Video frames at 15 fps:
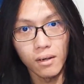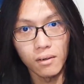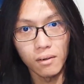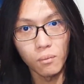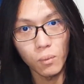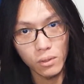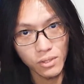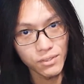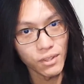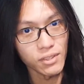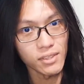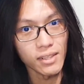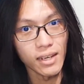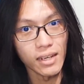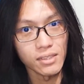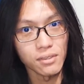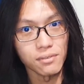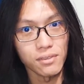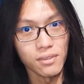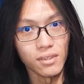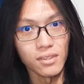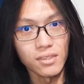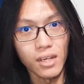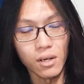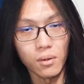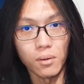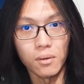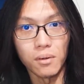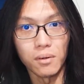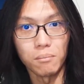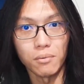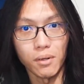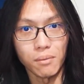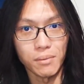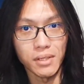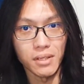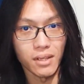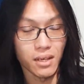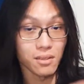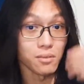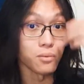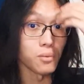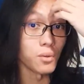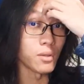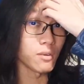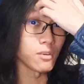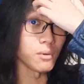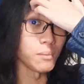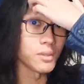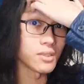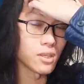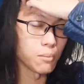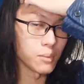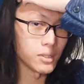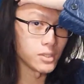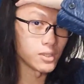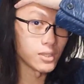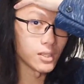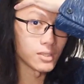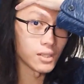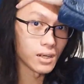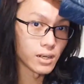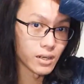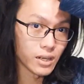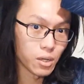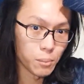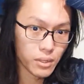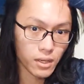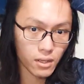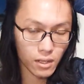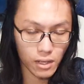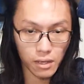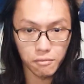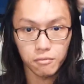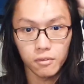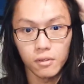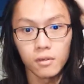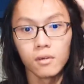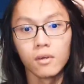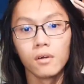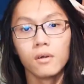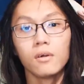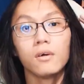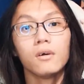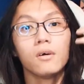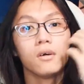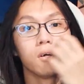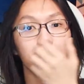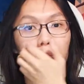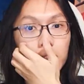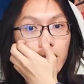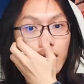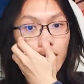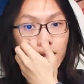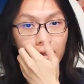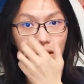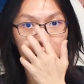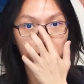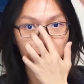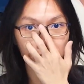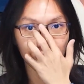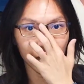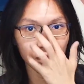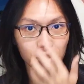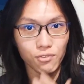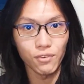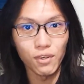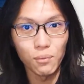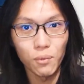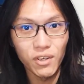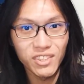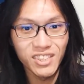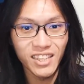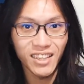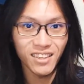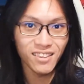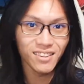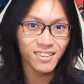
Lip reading: While stocks last, of course. I'll probably let you know in the comments how many sets there are and how many are left. But yeah, thank you guys for watching.